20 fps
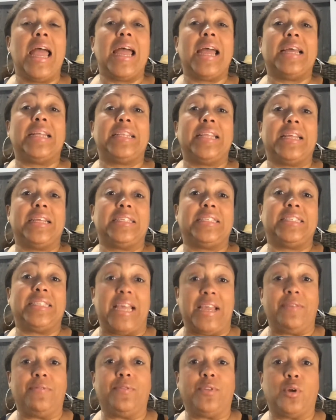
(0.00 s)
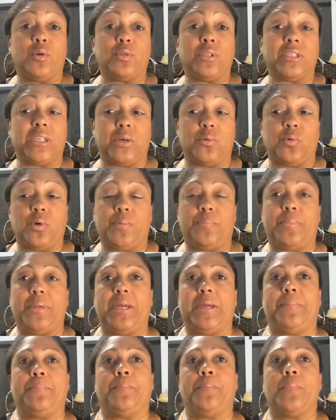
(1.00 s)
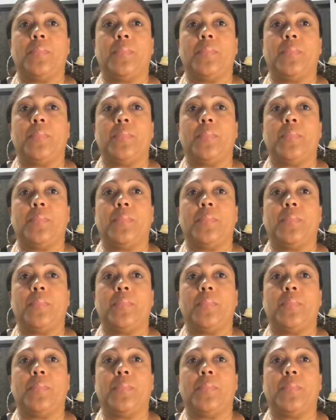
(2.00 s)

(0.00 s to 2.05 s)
and safe dosing would be.